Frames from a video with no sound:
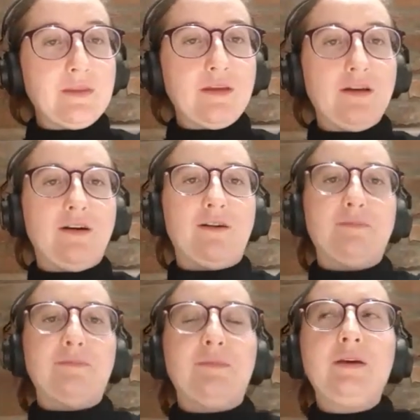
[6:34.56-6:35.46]

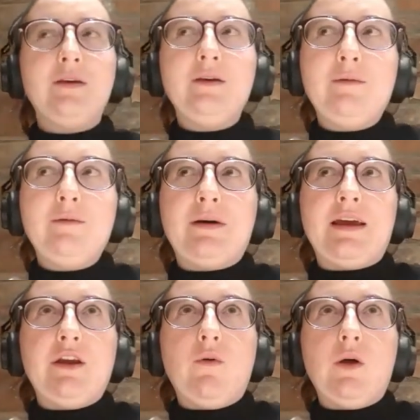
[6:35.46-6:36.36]
Um, but I
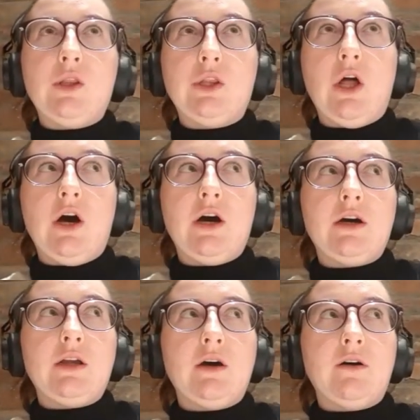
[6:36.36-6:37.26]
know a
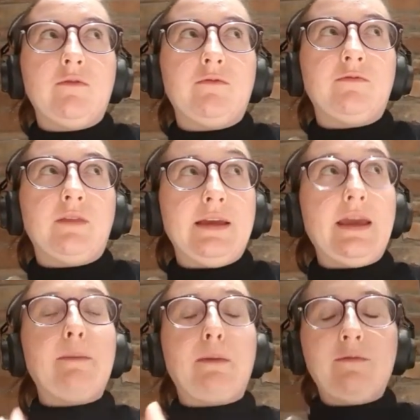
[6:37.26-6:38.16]
lot of like
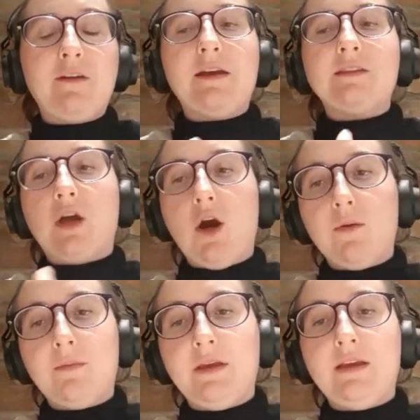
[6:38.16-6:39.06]
K-pop fans,
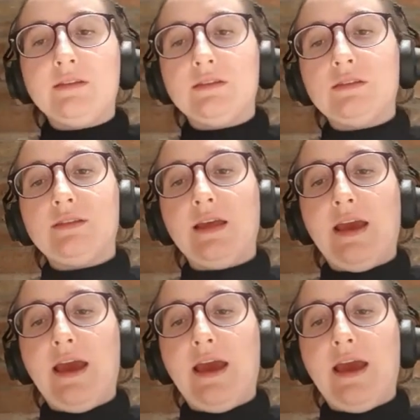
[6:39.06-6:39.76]
armies, they have